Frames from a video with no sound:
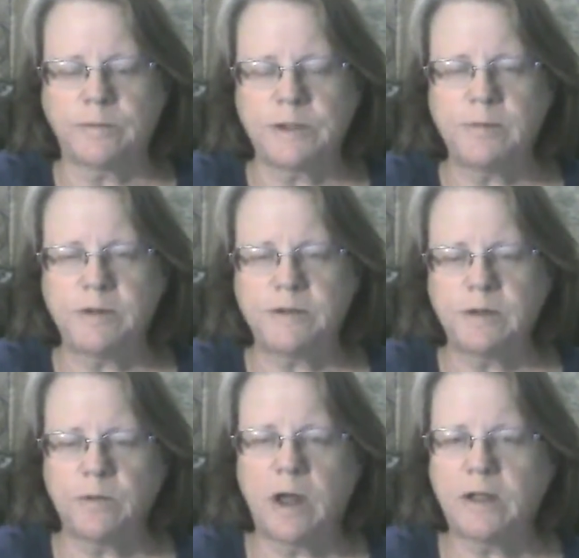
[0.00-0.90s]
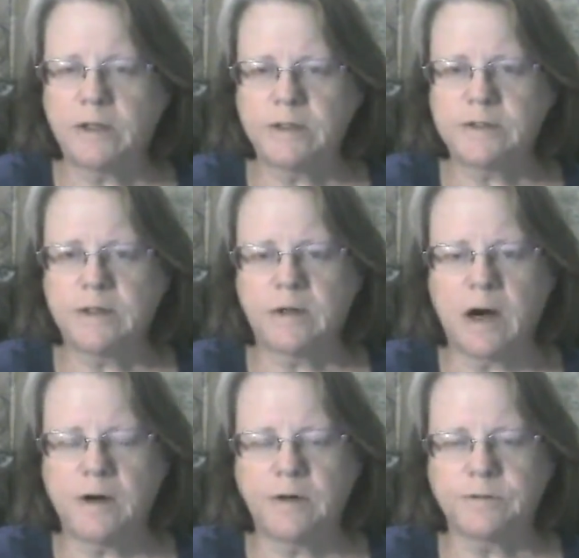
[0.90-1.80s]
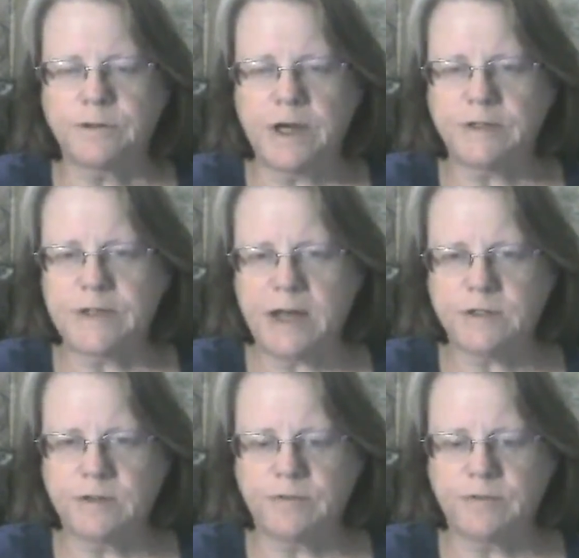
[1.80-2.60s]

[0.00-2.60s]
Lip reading: TBC wallet is there are no transaction